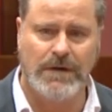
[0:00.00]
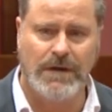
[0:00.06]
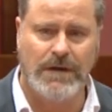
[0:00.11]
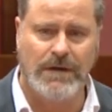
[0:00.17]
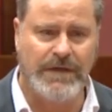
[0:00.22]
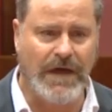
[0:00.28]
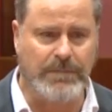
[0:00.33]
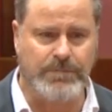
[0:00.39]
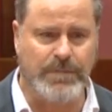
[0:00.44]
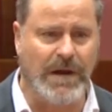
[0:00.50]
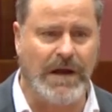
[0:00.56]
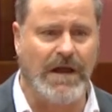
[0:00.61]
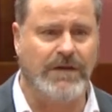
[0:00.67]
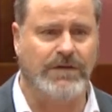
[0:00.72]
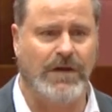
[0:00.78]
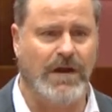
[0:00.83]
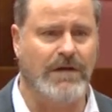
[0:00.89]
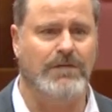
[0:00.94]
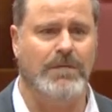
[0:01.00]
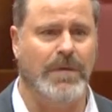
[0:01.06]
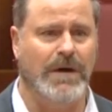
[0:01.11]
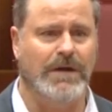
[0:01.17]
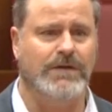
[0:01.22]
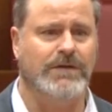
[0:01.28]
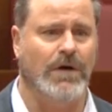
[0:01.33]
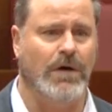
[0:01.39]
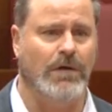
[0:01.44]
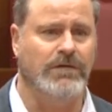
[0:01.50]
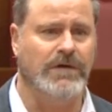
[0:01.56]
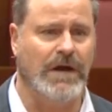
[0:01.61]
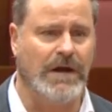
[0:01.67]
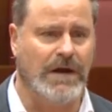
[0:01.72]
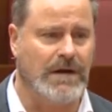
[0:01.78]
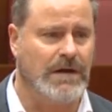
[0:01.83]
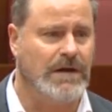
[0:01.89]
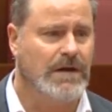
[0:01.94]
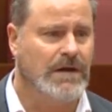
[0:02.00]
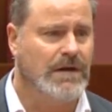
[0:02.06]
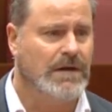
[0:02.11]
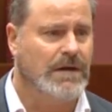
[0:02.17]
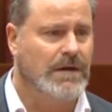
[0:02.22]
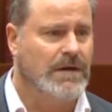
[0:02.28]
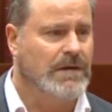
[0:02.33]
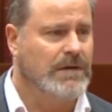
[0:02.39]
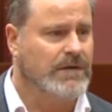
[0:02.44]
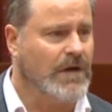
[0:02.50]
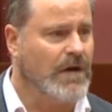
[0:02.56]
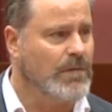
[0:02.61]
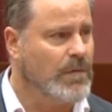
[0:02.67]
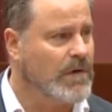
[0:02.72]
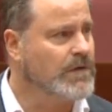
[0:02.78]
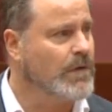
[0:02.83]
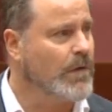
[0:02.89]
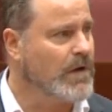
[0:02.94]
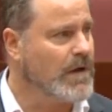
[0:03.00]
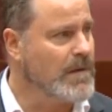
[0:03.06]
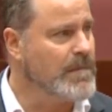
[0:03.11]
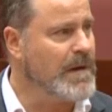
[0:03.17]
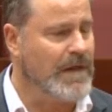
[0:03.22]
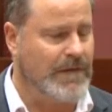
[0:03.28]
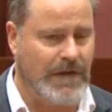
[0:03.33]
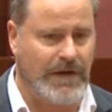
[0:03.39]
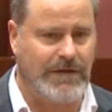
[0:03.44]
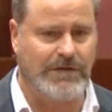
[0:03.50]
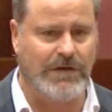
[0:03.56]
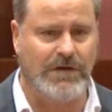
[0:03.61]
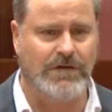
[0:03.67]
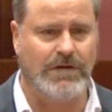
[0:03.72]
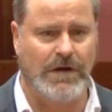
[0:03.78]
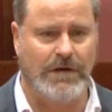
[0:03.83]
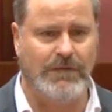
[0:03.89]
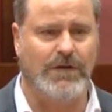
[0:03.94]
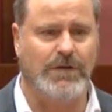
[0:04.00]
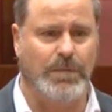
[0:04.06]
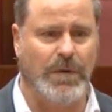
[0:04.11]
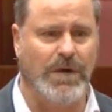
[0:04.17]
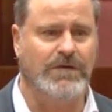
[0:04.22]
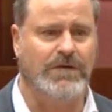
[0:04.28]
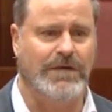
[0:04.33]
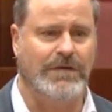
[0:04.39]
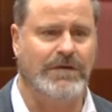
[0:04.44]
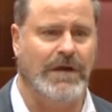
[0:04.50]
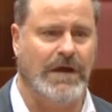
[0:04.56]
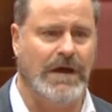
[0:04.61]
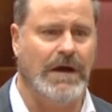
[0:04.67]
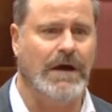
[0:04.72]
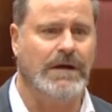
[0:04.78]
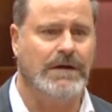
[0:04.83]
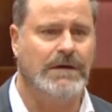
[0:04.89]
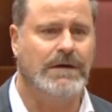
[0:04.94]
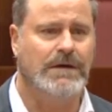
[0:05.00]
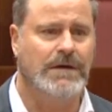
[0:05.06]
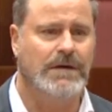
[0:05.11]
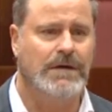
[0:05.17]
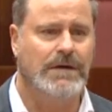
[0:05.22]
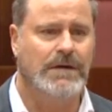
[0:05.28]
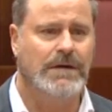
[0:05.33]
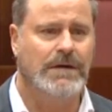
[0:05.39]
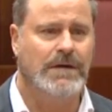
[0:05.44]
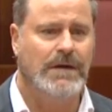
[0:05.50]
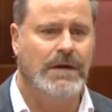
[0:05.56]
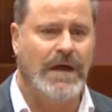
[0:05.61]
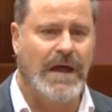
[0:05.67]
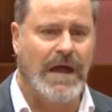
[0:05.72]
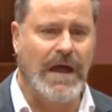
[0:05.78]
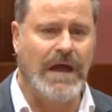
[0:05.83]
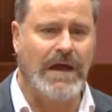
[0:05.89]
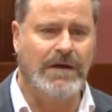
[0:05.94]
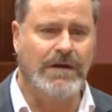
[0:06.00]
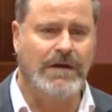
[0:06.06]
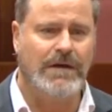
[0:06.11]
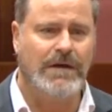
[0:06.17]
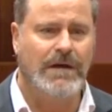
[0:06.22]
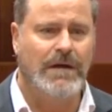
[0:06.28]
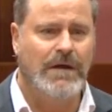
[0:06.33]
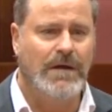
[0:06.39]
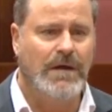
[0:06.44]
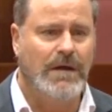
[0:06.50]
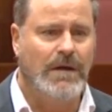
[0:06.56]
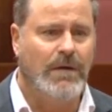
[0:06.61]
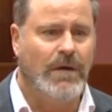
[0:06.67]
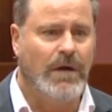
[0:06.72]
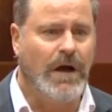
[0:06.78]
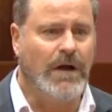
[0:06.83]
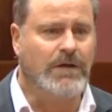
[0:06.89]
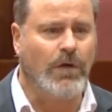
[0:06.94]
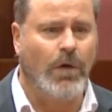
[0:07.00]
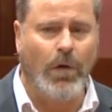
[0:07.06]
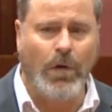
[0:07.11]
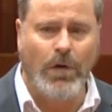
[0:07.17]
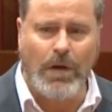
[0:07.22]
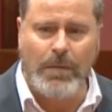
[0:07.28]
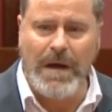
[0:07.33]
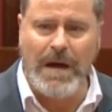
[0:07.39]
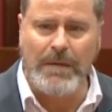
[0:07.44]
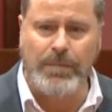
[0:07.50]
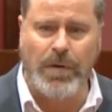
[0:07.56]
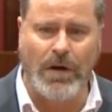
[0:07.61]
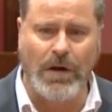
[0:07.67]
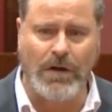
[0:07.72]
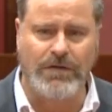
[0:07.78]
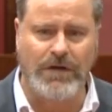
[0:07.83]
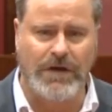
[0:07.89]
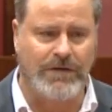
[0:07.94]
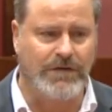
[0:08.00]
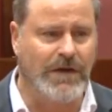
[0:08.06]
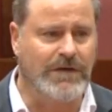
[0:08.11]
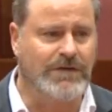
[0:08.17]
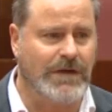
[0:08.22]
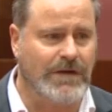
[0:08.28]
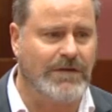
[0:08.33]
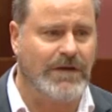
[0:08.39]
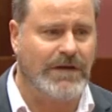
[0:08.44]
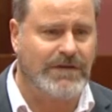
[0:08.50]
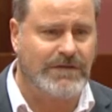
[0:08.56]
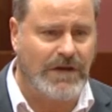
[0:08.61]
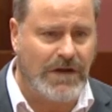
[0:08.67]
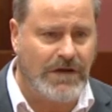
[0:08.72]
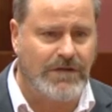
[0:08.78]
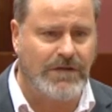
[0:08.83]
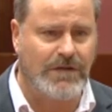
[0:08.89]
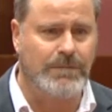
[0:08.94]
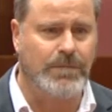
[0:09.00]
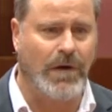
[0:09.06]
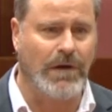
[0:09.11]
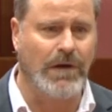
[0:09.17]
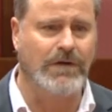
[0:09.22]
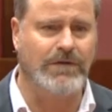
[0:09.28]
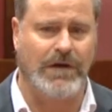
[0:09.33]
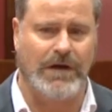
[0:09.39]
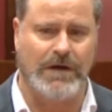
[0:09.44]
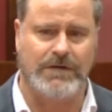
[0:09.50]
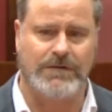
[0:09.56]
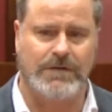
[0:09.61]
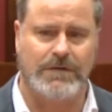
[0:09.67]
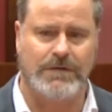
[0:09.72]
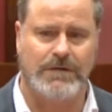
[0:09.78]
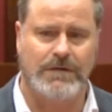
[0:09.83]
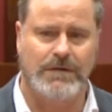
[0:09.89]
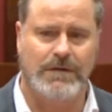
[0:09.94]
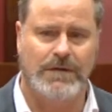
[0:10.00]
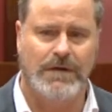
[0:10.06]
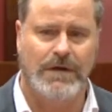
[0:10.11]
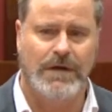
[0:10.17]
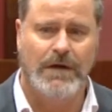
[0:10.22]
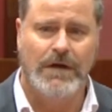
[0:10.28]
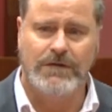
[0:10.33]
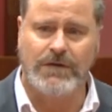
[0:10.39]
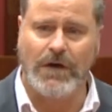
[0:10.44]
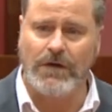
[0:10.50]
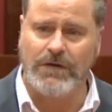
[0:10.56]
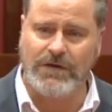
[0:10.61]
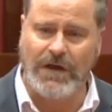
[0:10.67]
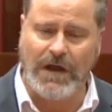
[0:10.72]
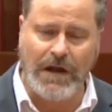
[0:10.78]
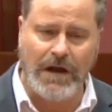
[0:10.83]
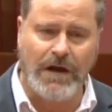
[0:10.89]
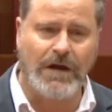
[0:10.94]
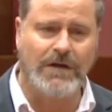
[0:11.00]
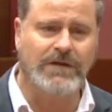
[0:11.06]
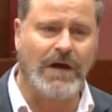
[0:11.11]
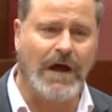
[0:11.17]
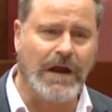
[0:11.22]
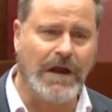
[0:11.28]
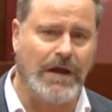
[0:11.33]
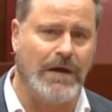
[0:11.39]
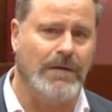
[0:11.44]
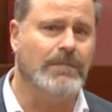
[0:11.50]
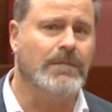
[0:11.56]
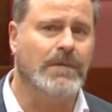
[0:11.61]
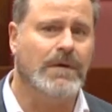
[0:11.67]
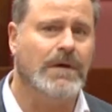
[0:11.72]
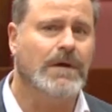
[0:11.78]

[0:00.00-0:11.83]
That bit hasn't even been solved yet. So we're talking about the extinction of a species here. And it's all about politics. This is extinction politics. So Senator Duniam,